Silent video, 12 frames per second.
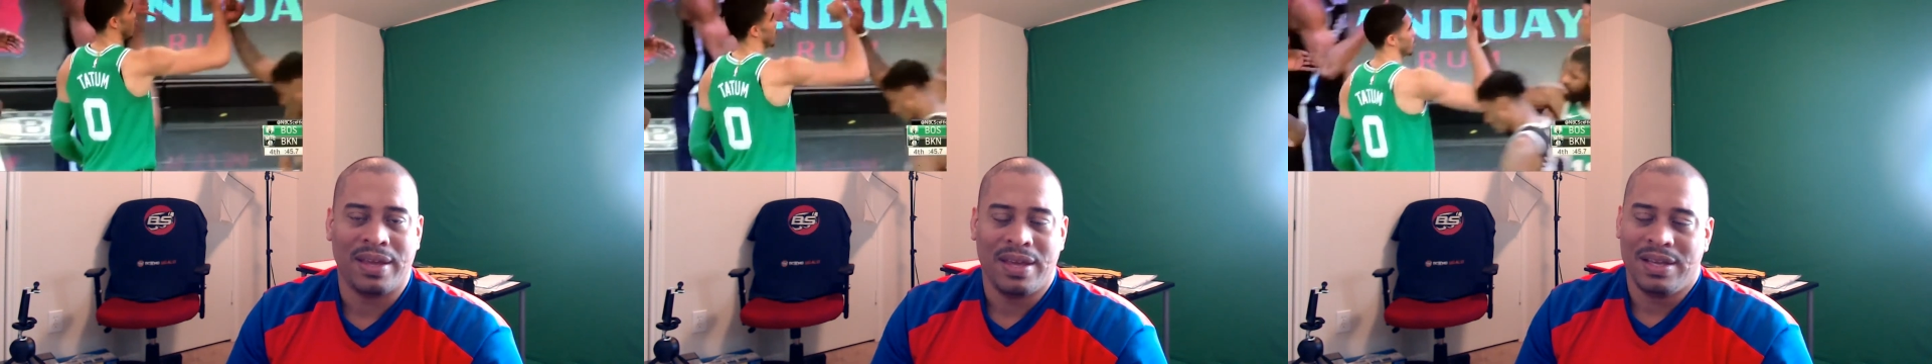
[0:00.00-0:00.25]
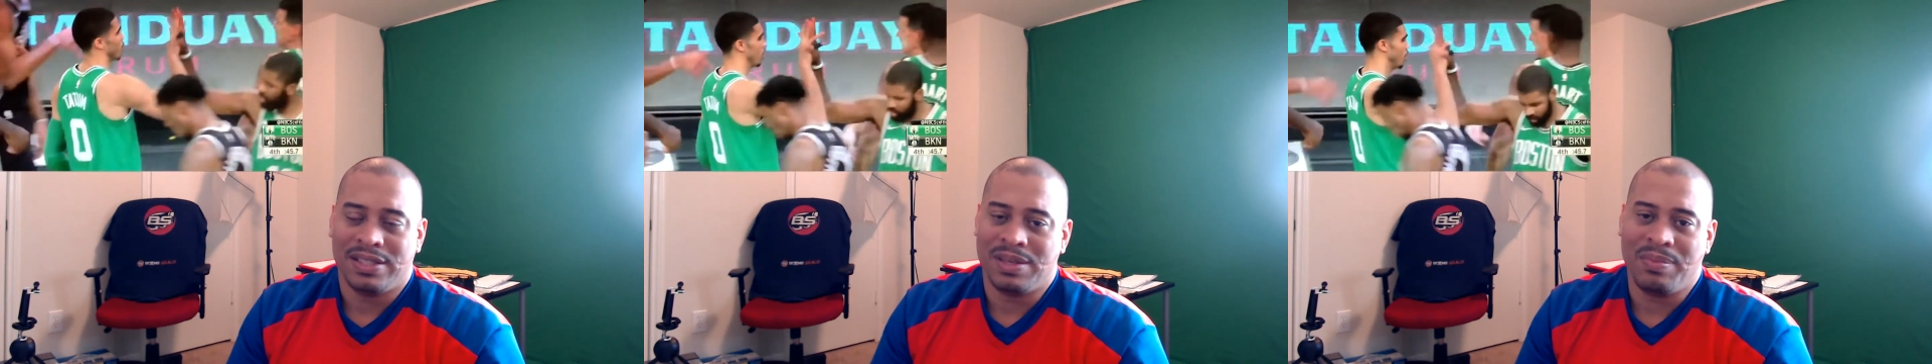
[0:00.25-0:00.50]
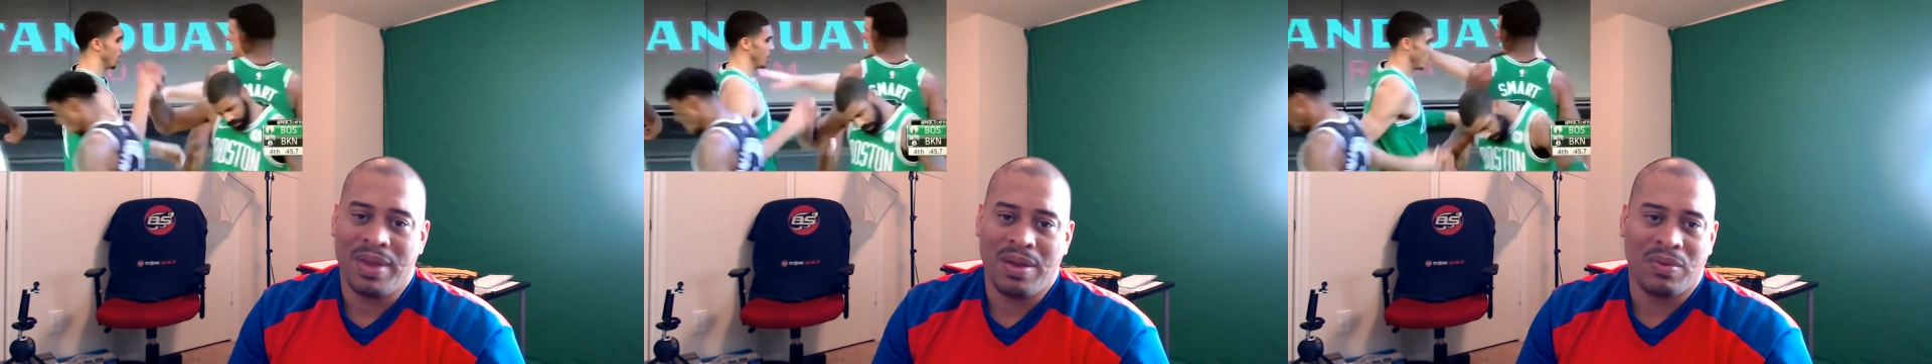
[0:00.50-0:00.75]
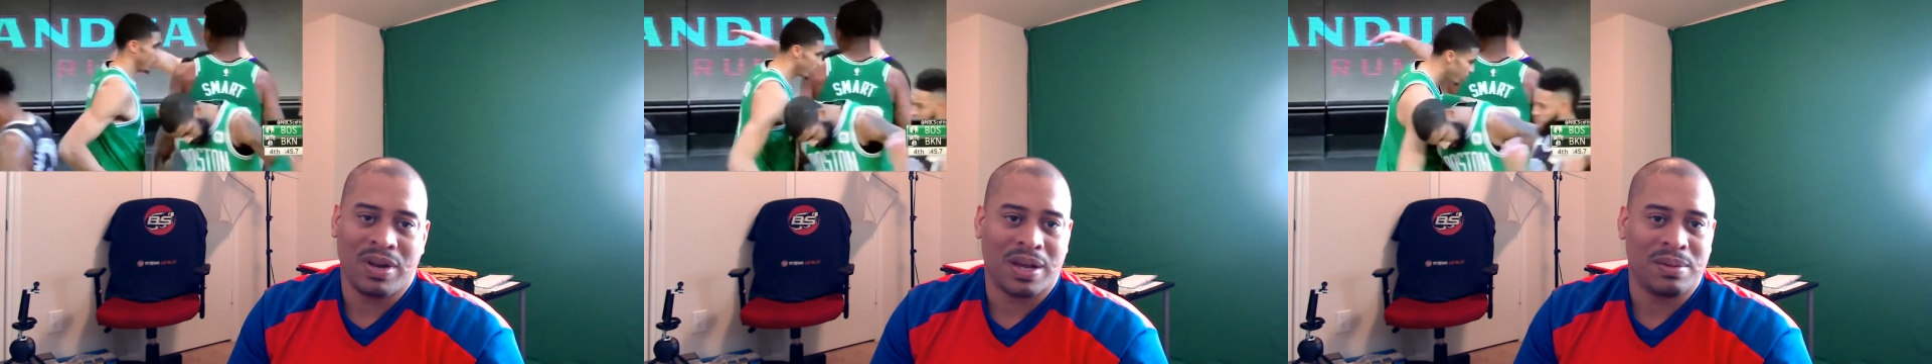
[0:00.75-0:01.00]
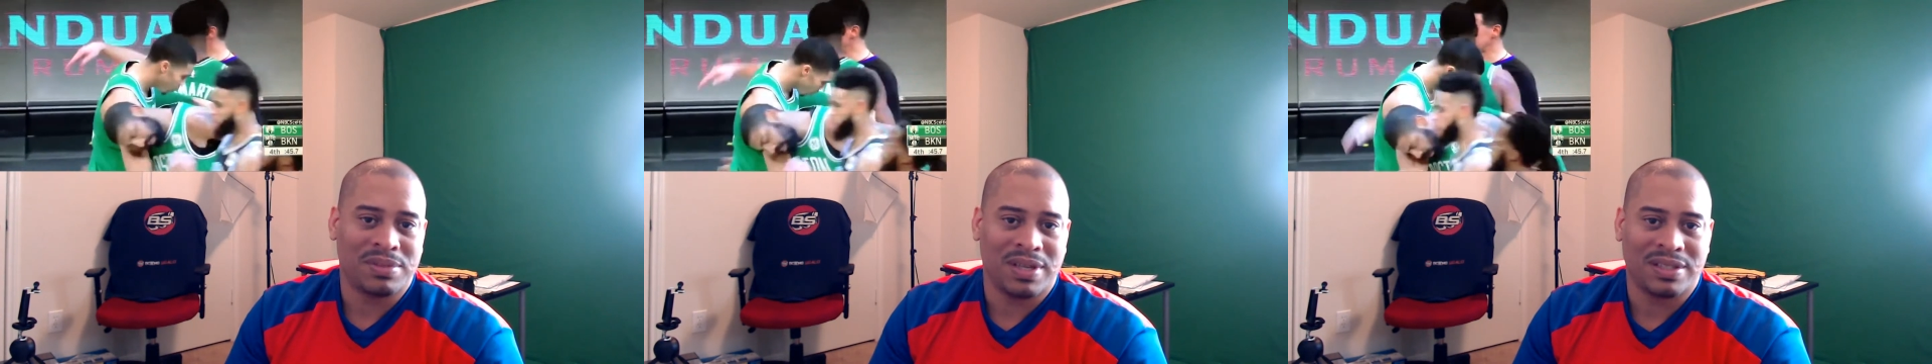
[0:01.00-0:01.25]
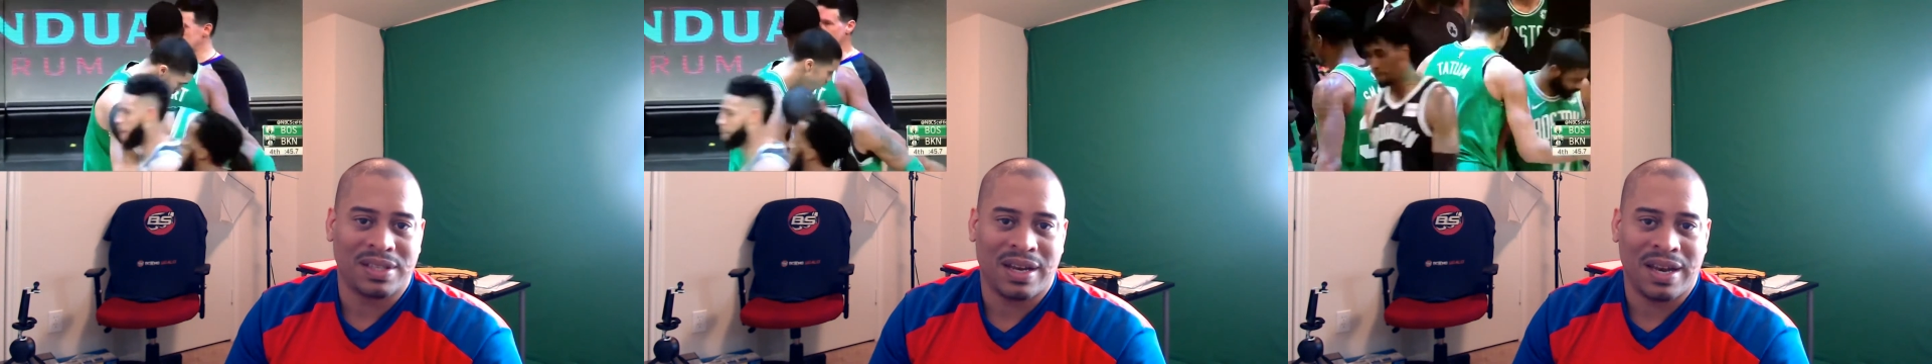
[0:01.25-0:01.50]
To me, when it comes down
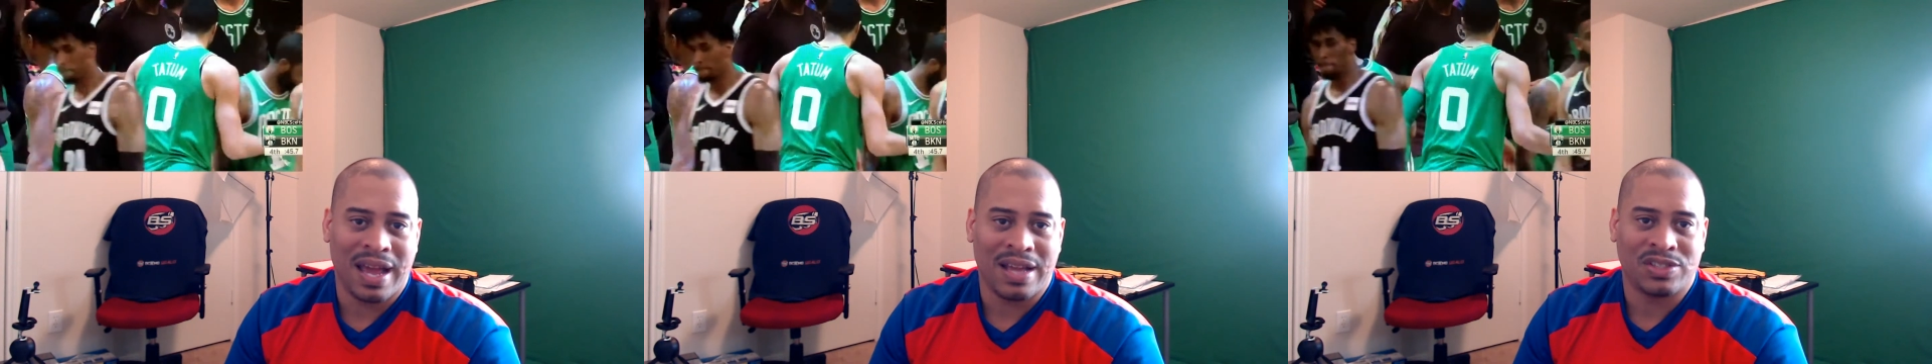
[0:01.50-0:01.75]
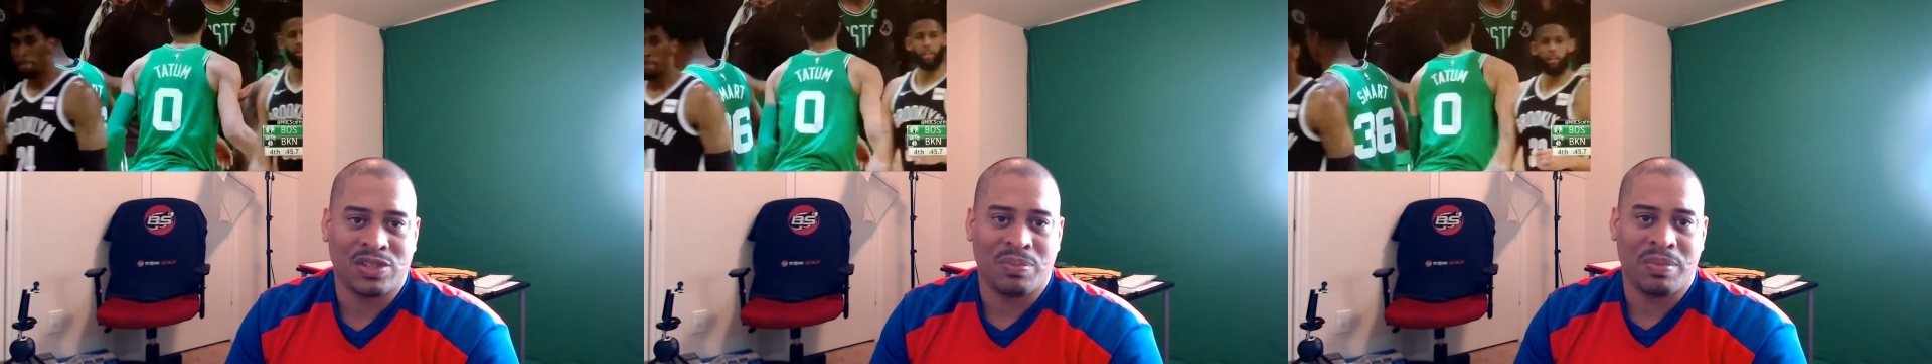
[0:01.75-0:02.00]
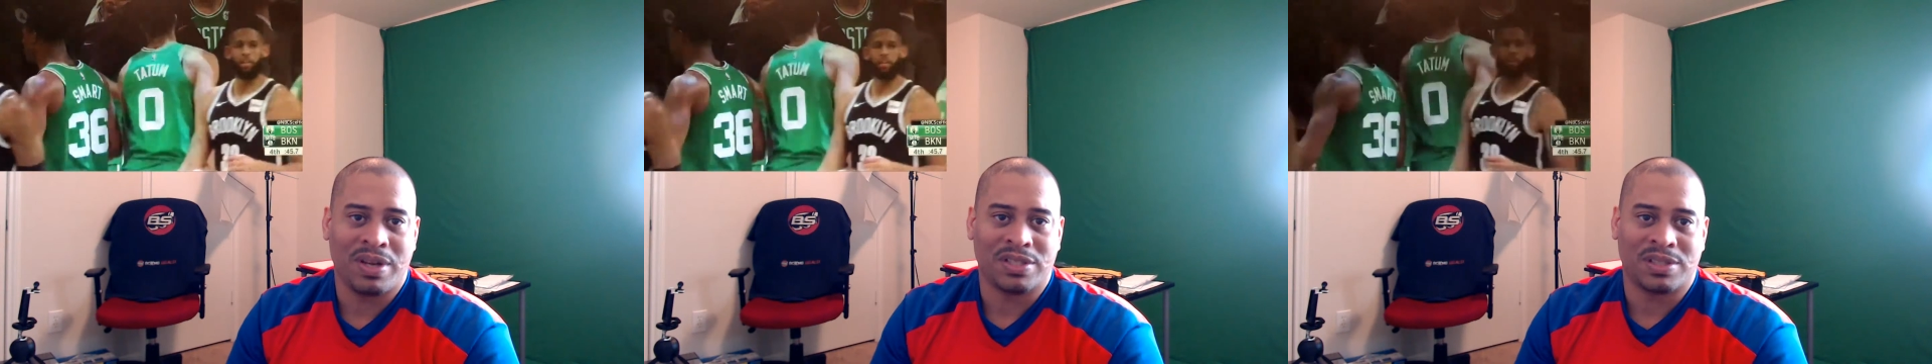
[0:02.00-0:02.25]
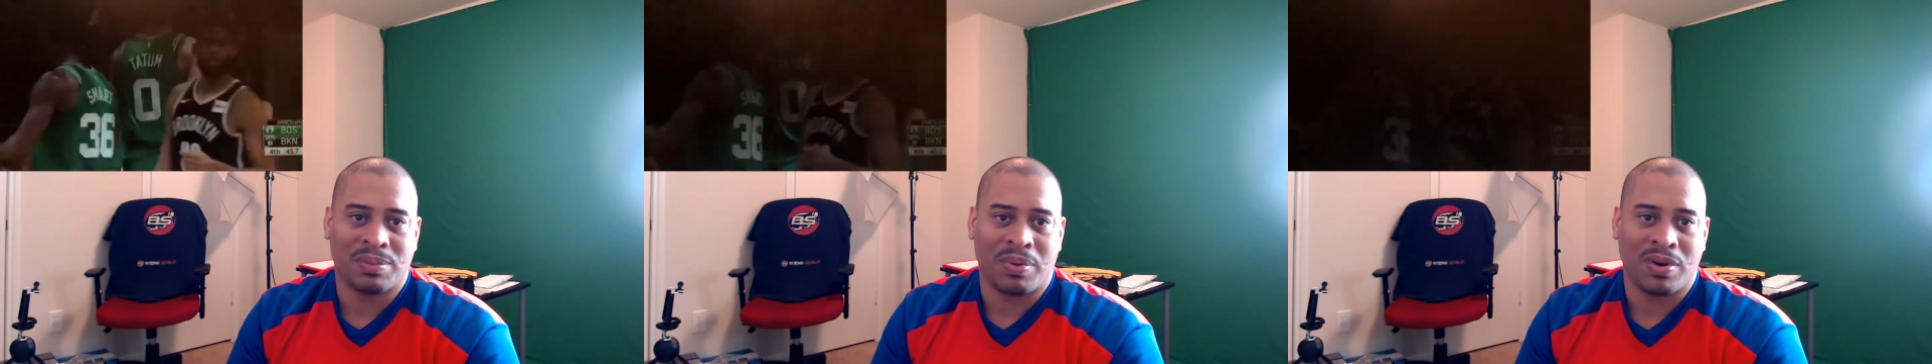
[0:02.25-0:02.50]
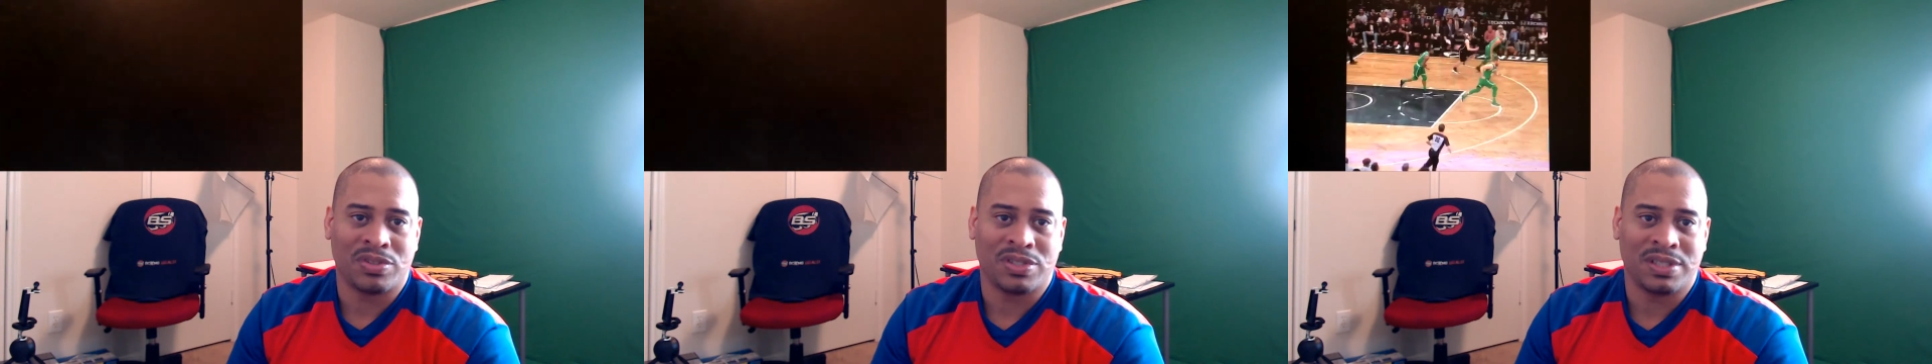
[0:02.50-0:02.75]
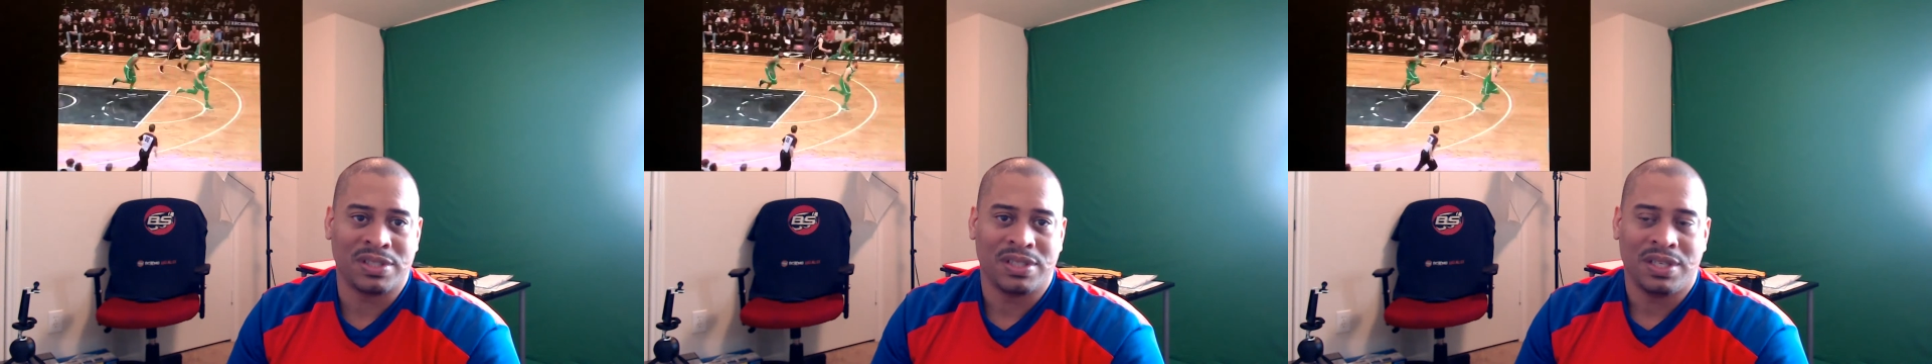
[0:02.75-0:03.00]
to the last two minutes, the
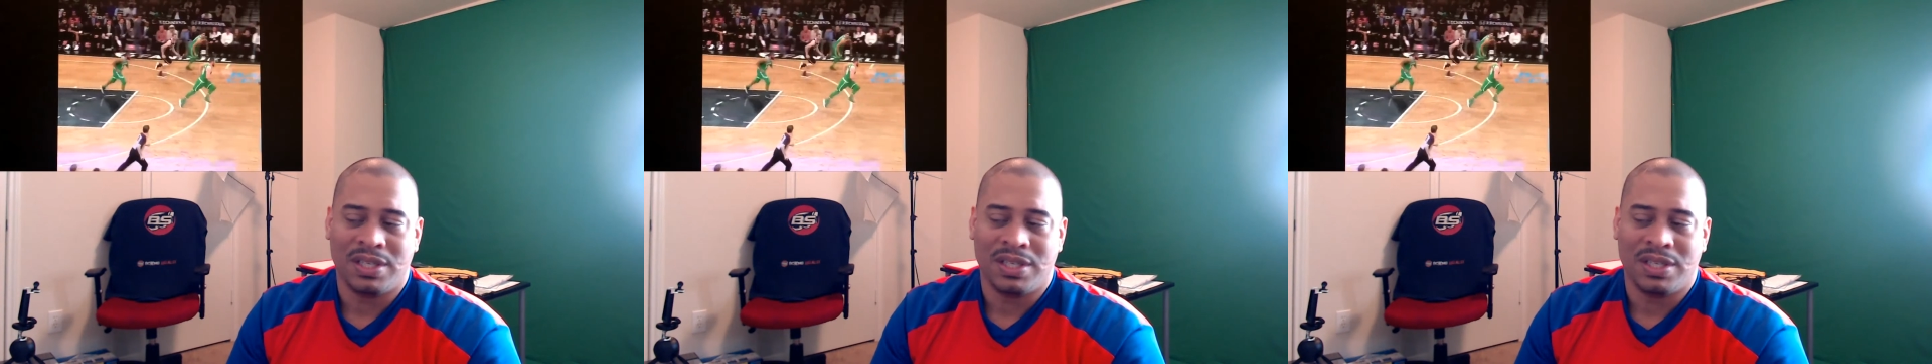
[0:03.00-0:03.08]
person